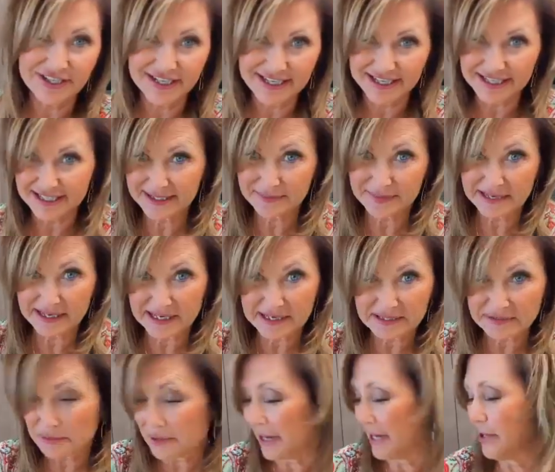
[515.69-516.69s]
cheese
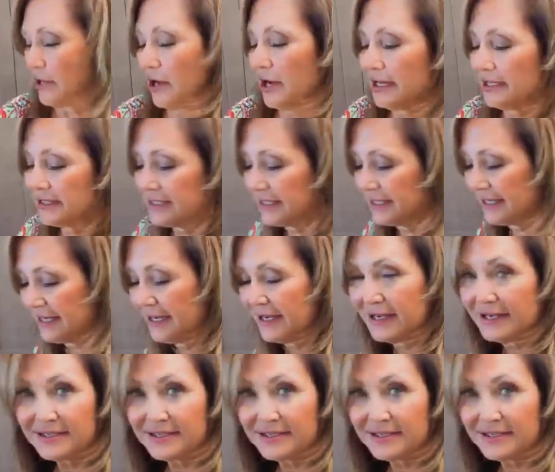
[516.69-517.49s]
because why not?